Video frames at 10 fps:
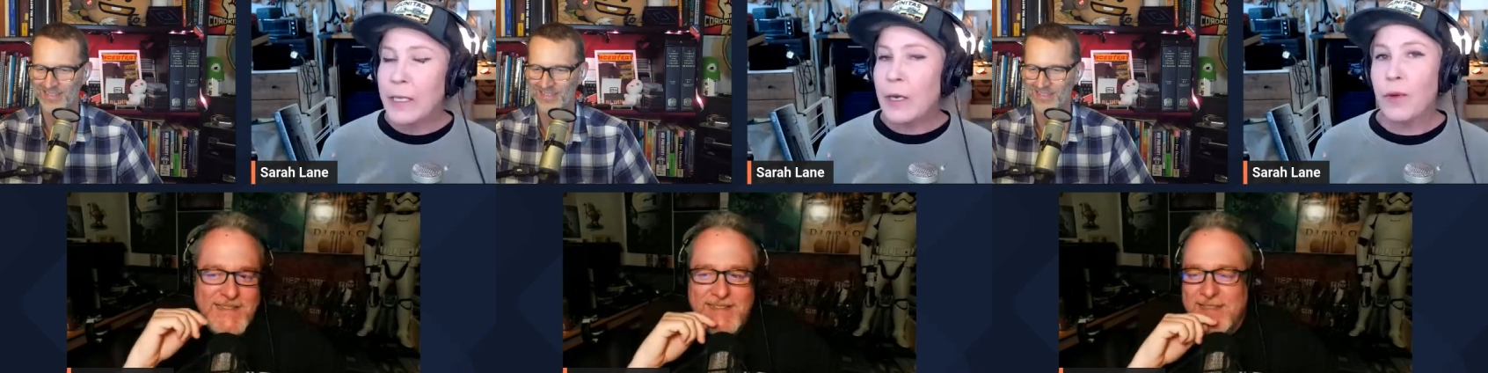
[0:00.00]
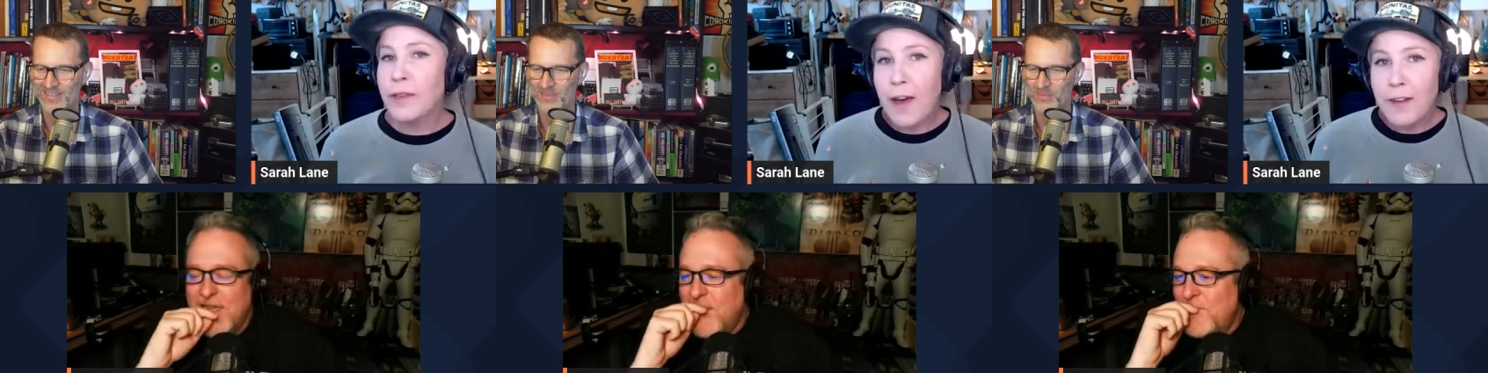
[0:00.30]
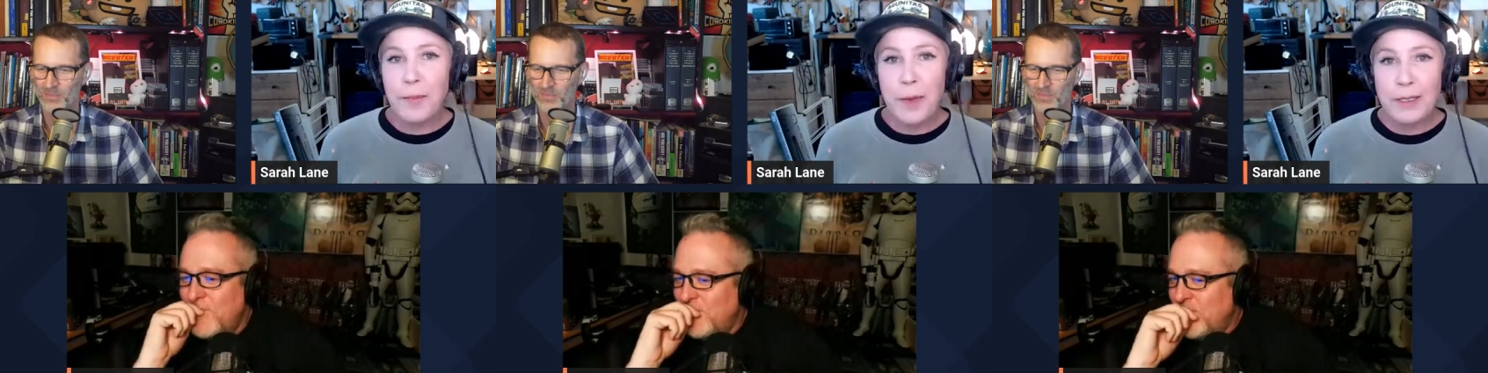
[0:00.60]
Speaker 1: Well, it all
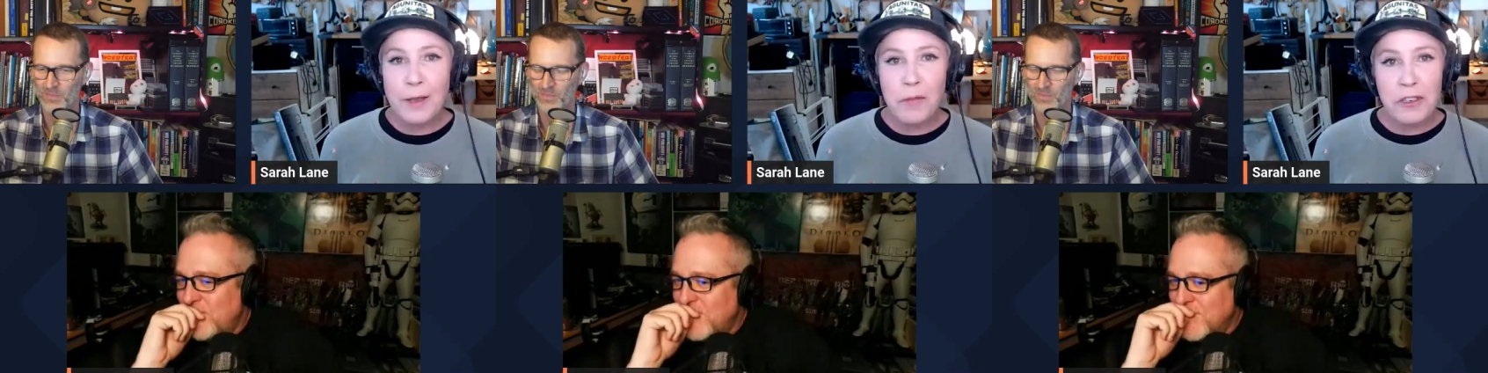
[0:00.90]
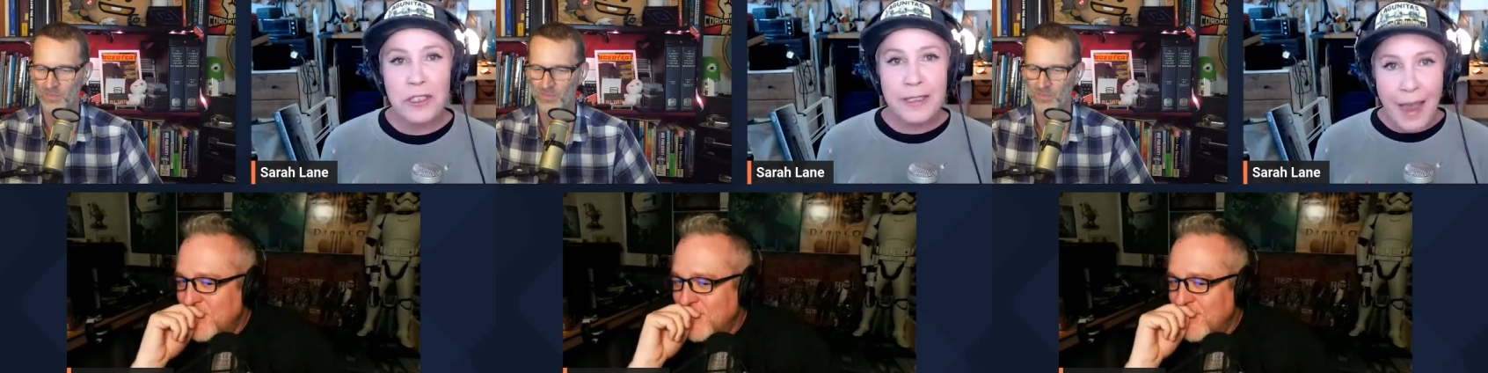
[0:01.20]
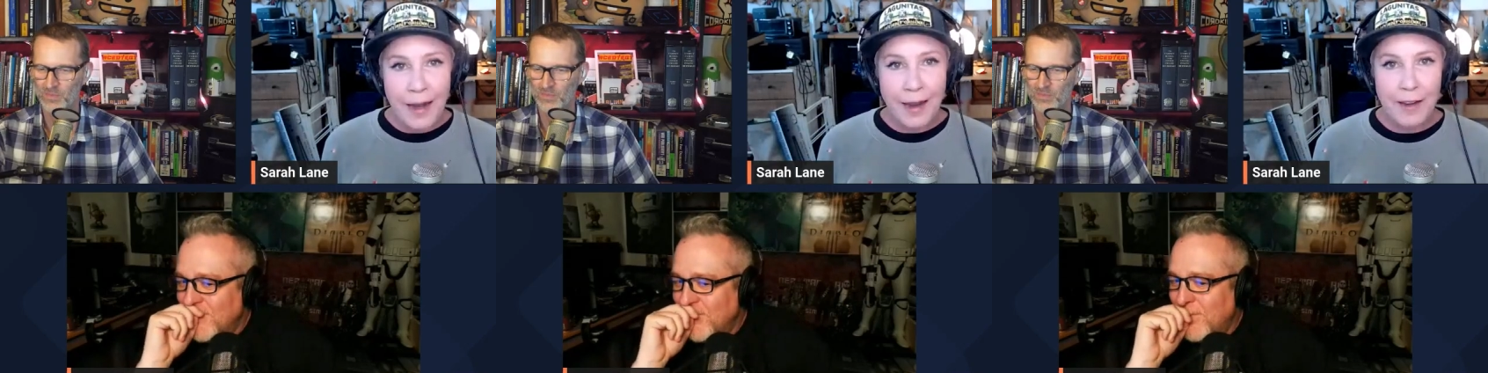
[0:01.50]
depends on what she's
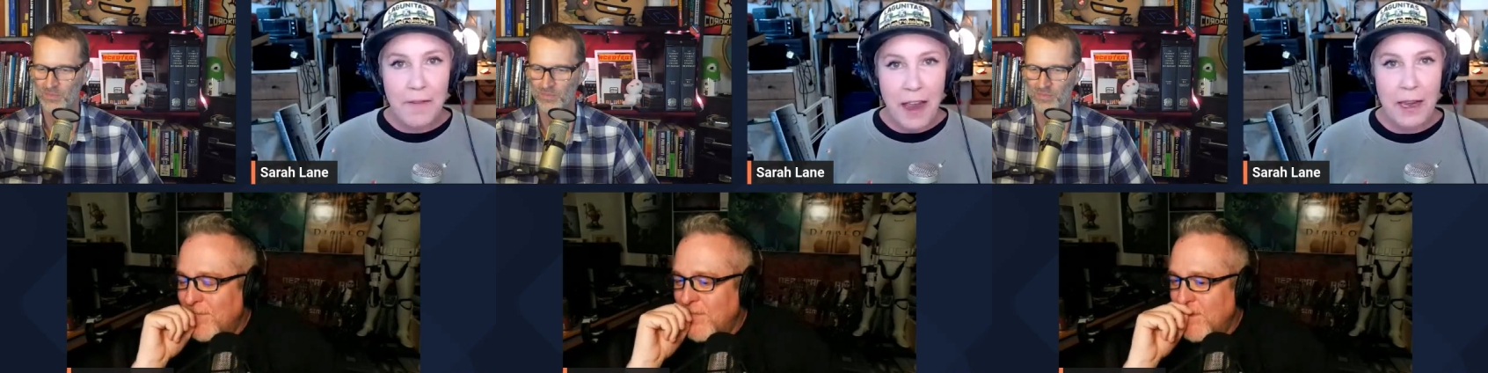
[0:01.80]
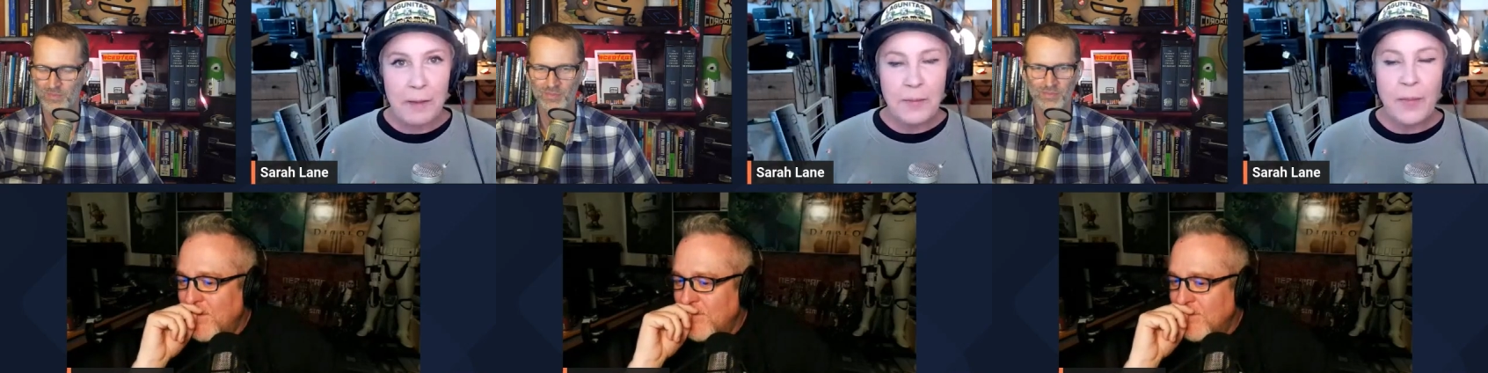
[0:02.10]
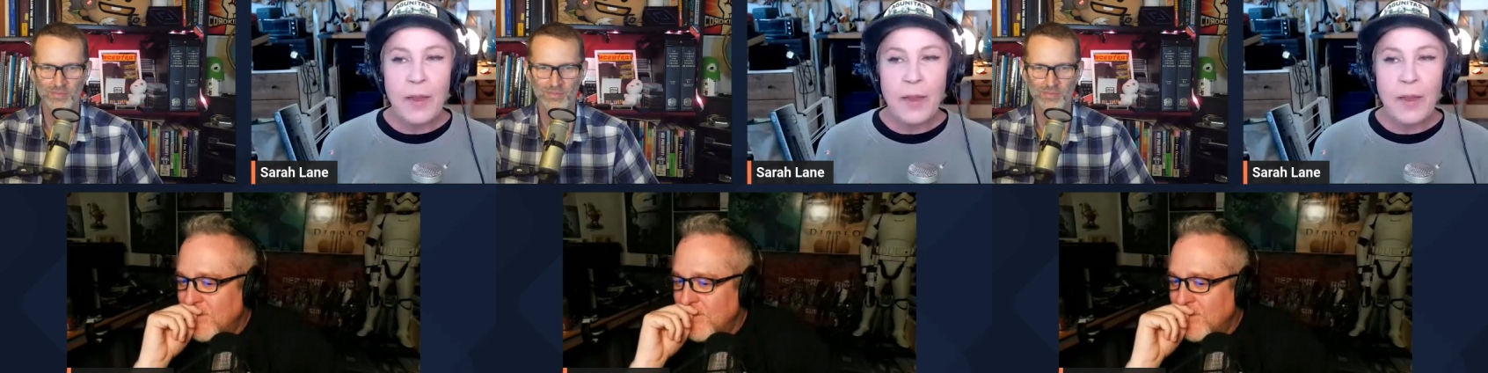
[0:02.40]
getting, right?